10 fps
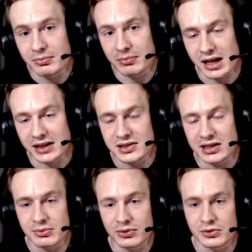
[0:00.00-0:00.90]
any
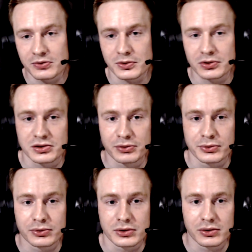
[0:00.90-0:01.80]
team goes 4-0,
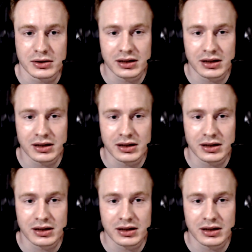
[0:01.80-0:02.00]
or